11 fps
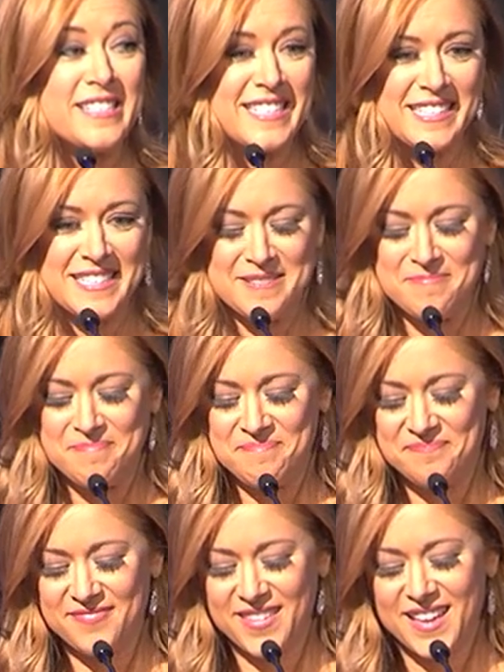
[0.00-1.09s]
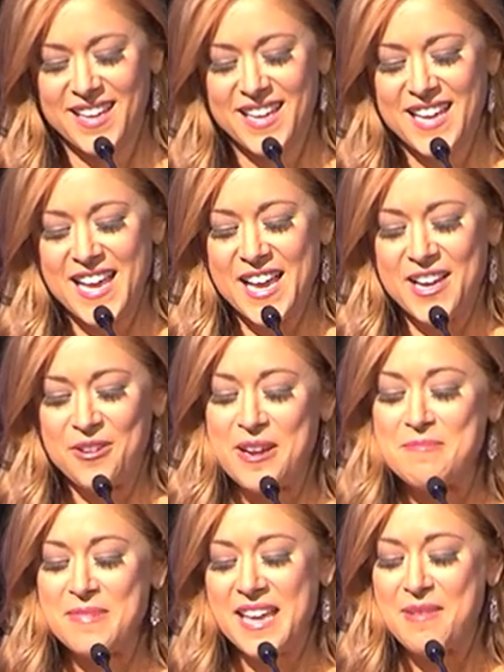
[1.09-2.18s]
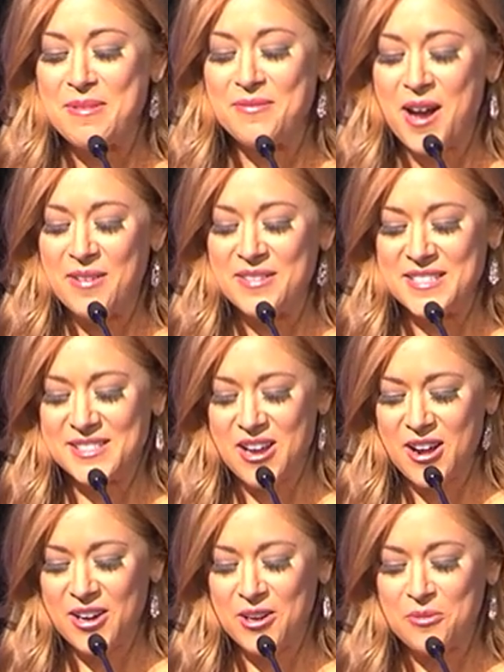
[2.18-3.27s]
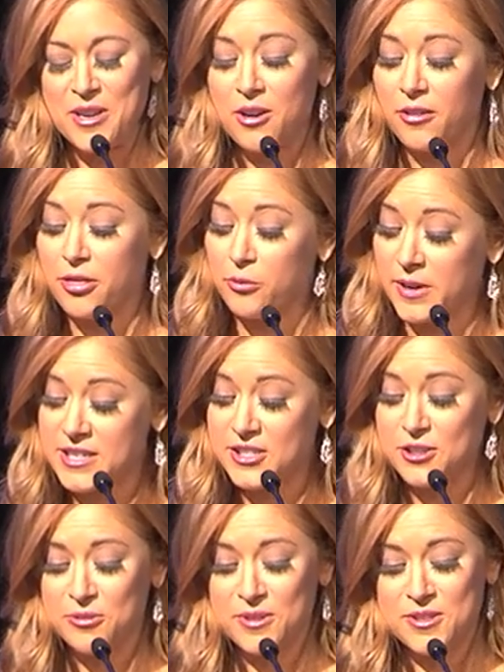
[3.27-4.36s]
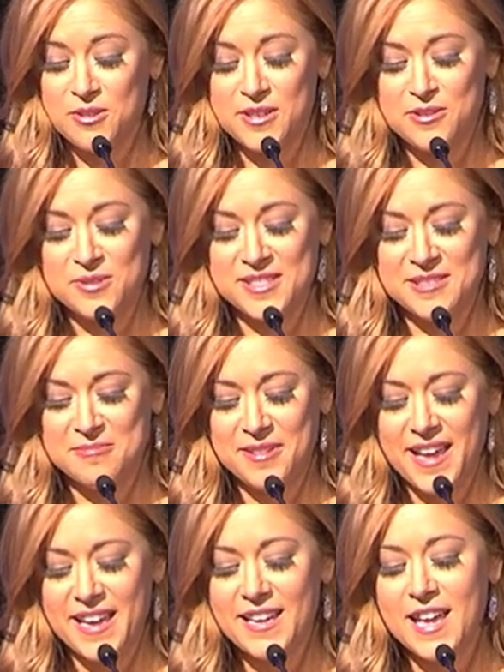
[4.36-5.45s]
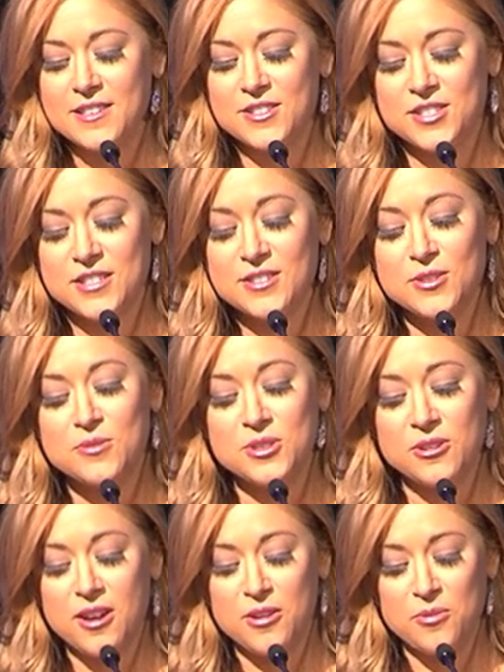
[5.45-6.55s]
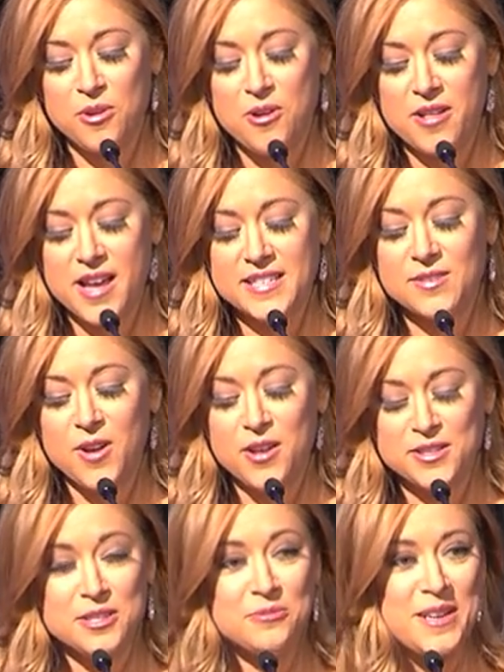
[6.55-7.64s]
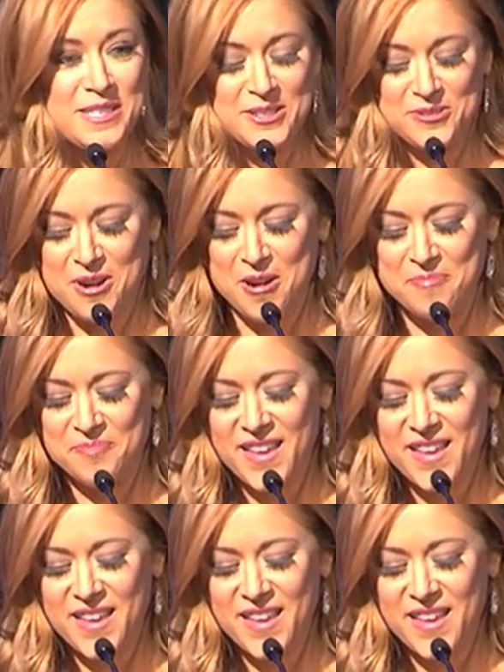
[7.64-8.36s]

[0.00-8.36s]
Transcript: Dillon. Corinne became involved in soccer when her three children showed interest in playing, and she soon took on a role as a volunteer registrar.